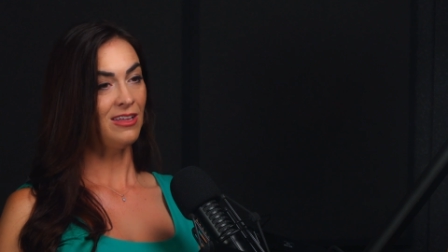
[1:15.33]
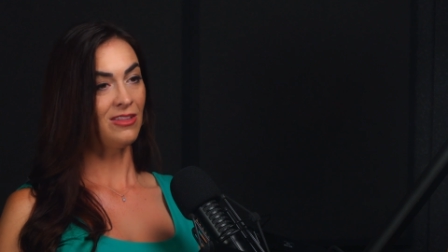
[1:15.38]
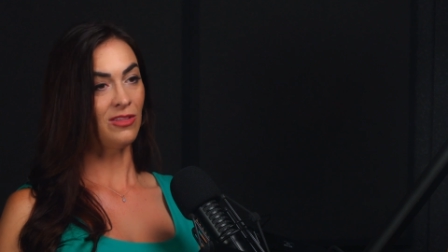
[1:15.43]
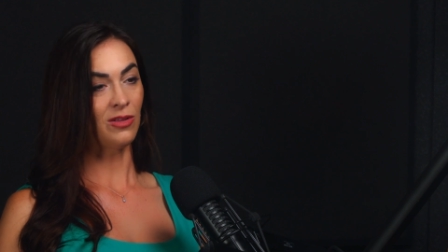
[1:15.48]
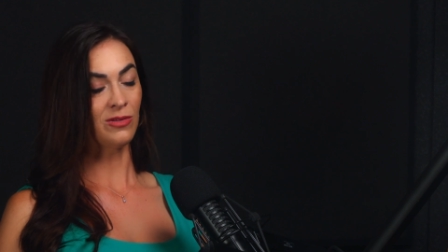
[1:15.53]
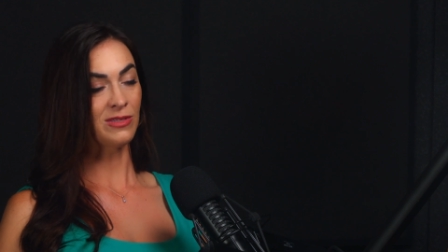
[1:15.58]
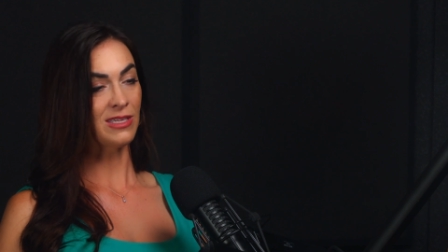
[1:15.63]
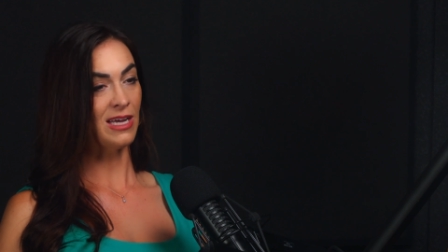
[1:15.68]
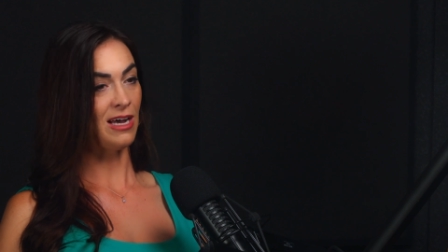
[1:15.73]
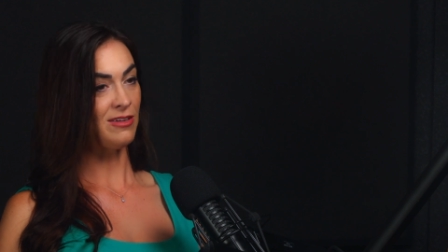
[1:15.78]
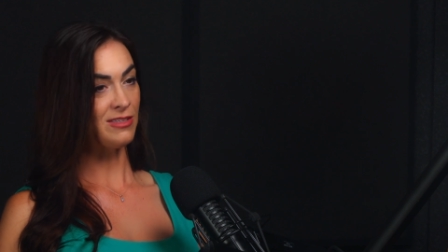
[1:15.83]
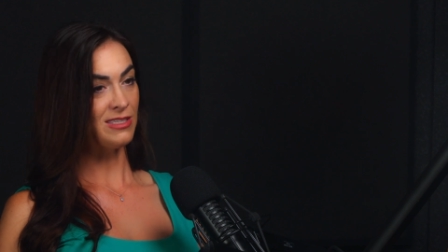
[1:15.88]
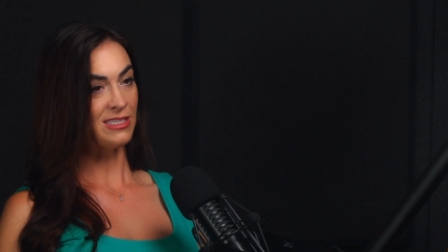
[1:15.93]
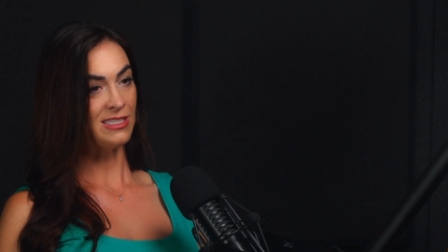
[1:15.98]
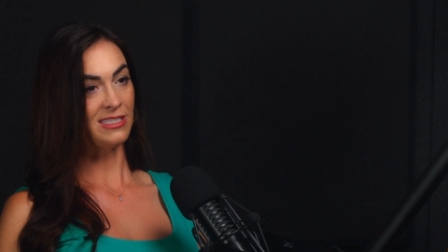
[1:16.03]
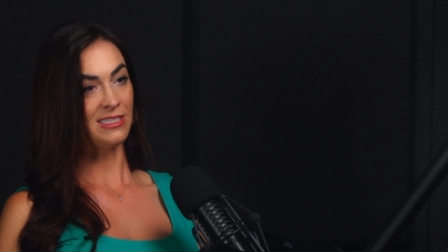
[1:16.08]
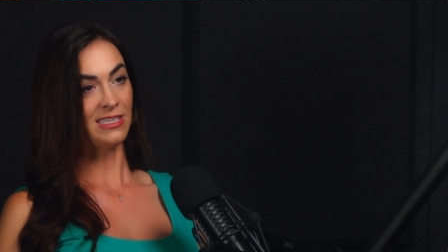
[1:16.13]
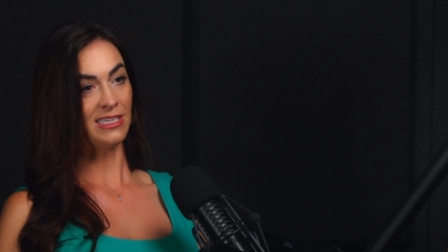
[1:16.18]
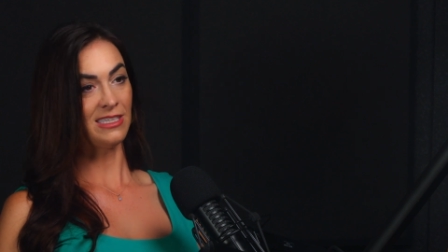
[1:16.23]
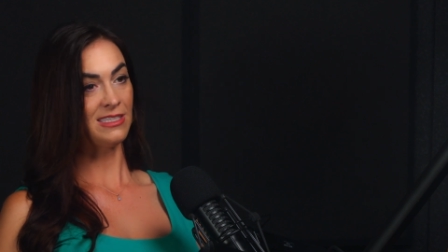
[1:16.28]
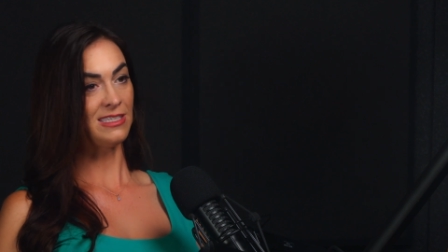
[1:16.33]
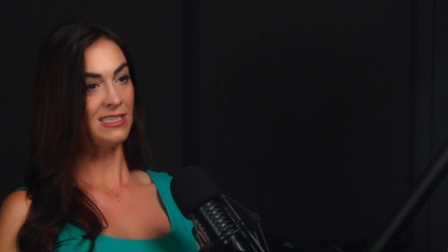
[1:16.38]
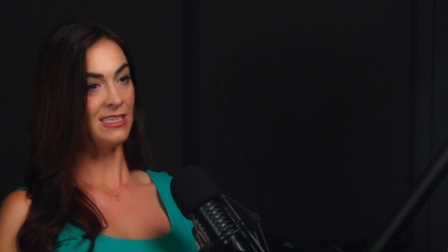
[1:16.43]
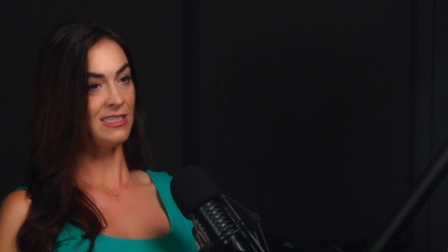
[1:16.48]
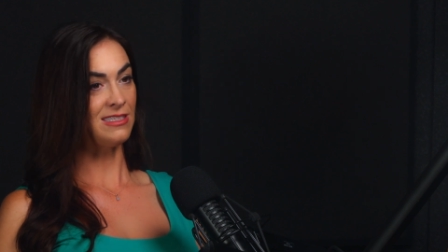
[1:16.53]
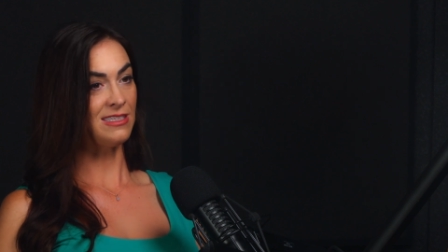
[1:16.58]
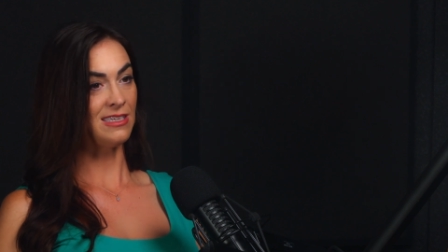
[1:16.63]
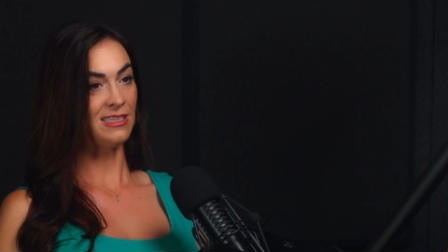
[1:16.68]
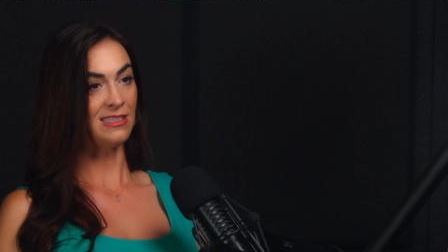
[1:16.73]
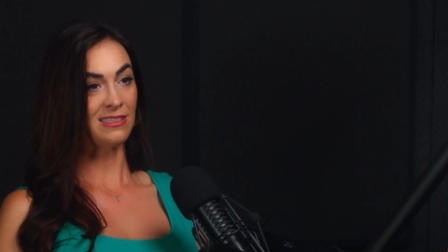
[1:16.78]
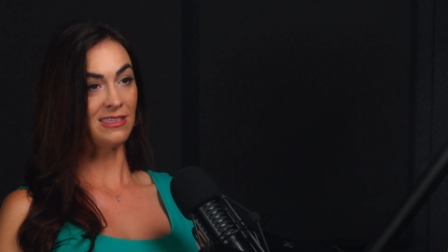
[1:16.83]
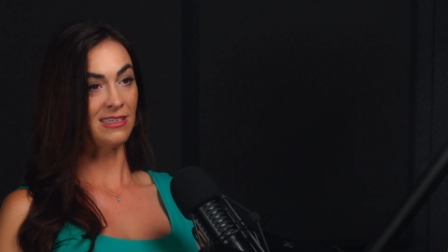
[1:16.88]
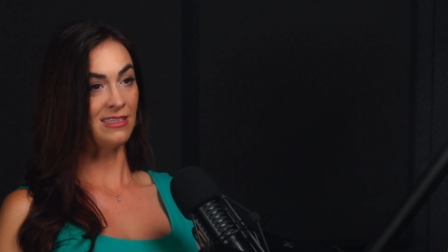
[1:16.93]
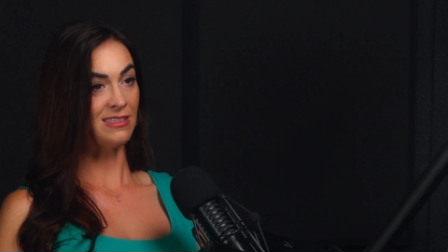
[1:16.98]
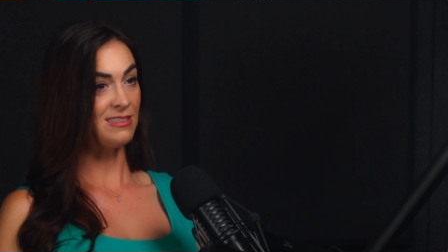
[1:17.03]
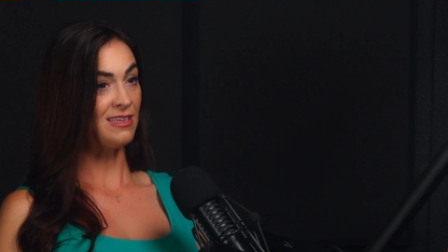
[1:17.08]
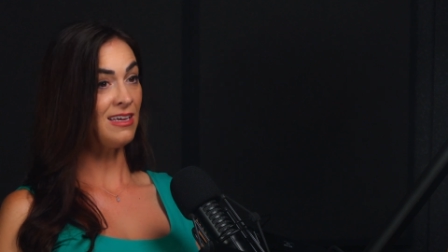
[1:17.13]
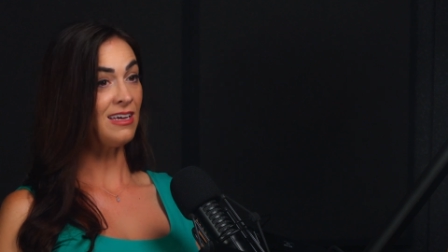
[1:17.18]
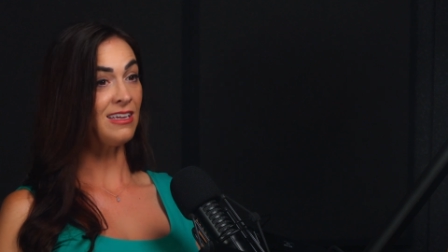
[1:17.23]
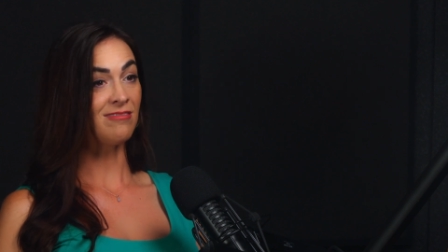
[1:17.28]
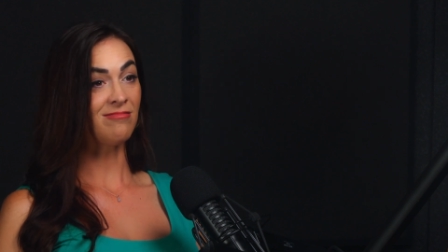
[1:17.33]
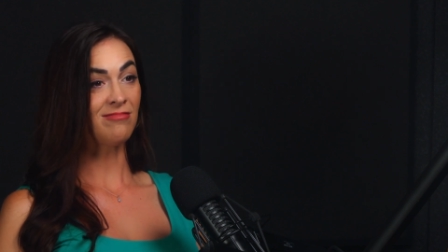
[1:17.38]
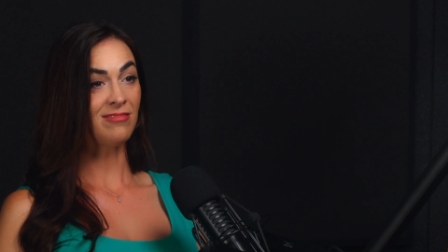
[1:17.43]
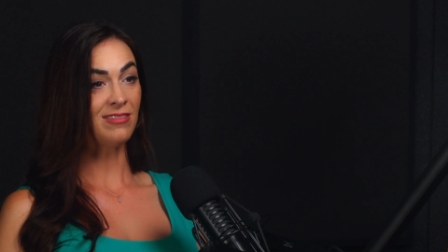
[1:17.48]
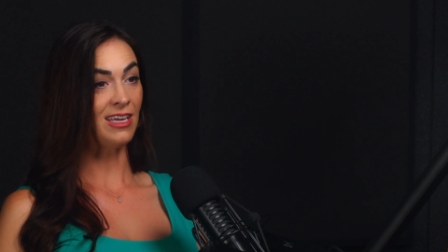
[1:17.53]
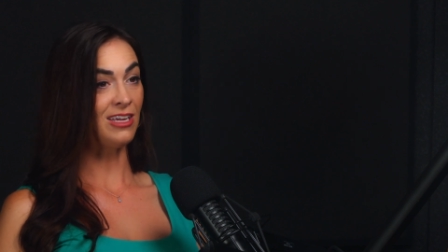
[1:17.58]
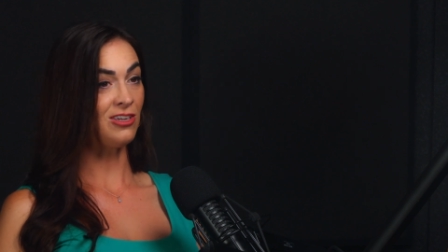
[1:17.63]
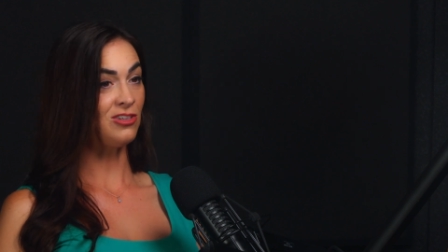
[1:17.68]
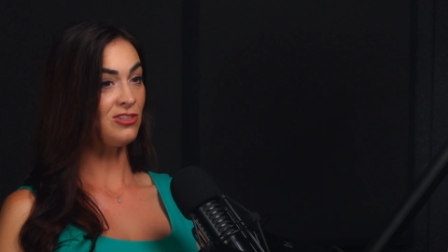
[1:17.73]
those houses sit, sit, sit, sit, sit. They